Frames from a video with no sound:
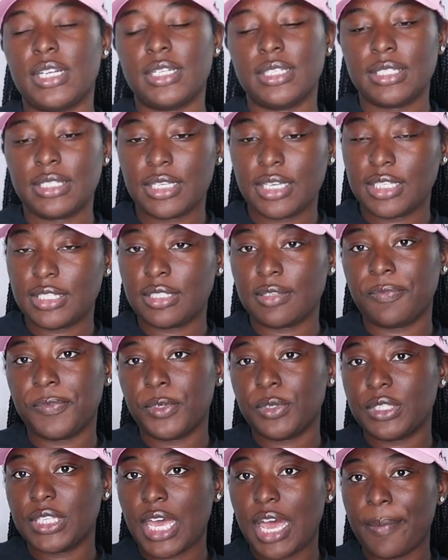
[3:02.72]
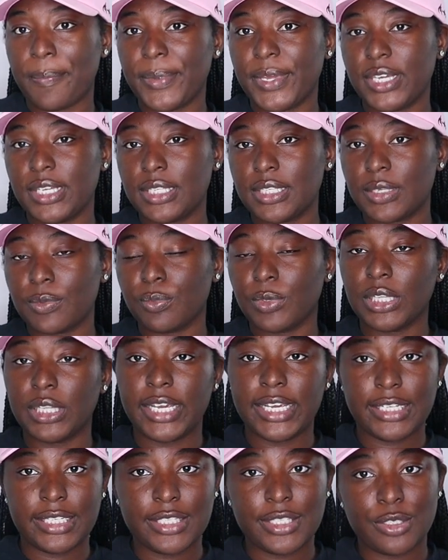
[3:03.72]
to discuss a few topics
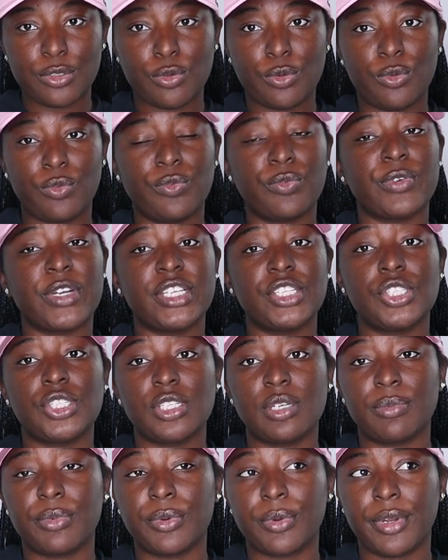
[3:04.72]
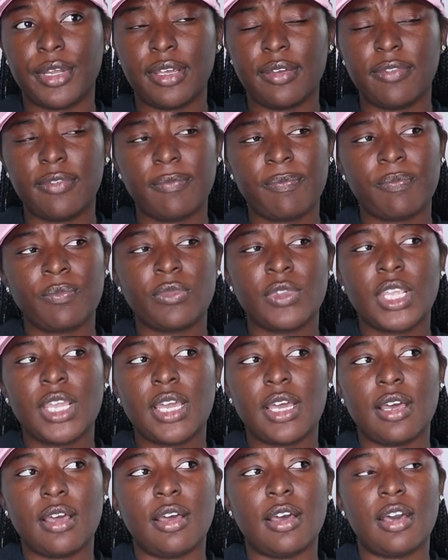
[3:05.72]
related to friendship grief,
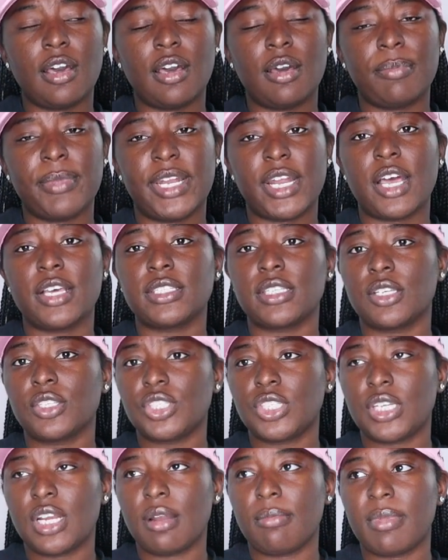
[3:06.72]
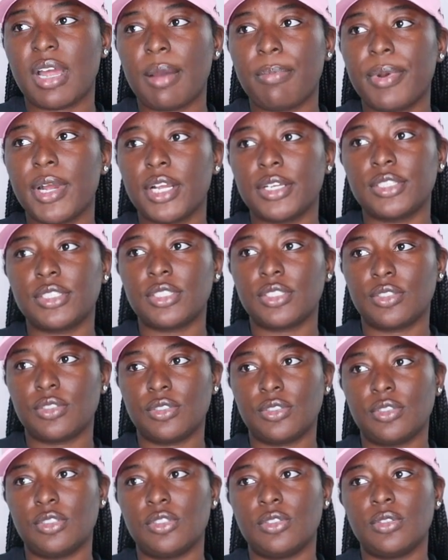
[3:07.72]
um, and also share my
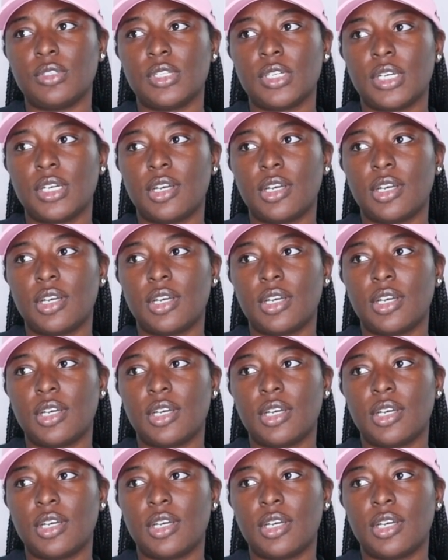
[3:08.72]
personal